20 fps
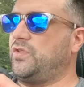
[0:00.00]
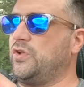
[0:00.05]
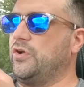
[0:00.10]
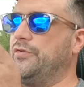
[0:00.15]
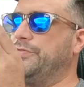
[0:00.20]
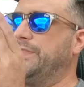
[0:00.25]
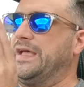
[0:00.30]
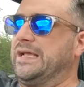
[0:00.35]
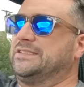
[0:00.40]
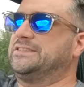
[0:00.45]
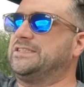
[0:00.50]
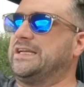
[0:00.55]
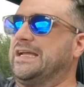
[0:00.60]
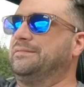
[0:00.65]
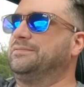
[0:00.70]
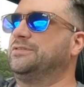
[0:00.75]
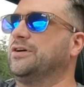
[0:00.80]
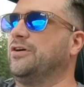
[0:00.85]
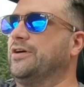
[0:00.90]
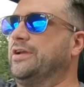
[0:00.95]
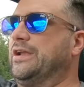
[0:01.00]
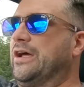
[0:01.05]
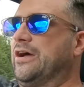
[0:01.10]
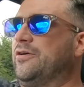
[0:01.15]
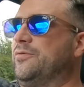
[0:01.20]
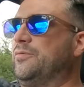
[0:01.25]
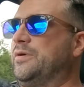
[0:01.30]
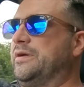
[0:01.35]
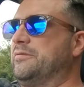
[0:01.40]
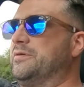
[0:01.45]
on that same
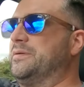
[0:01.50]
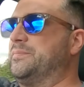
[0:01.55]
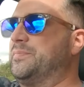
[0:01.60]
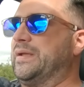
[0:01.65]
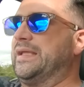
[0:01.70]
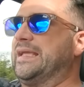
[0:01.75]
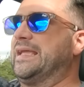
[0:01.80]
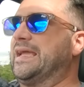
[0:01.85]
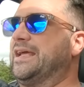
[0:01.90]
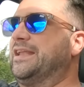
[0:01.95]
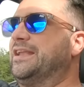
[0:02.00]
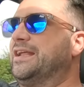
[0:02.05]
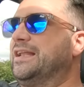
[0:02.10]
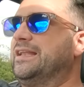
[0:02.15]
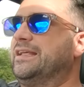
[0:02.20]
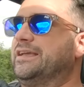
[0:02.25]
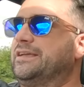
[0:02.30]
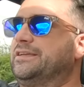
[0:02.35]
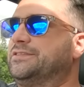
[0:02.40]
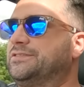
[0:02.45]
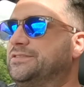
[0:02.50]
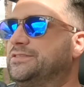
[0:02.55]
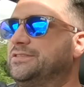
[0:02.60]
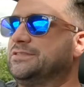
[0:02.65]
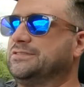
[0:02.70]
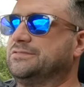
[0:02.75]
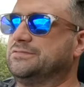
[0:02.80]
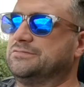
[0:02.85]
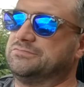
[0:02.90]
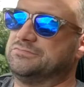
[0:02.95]
dyno we would be getting at least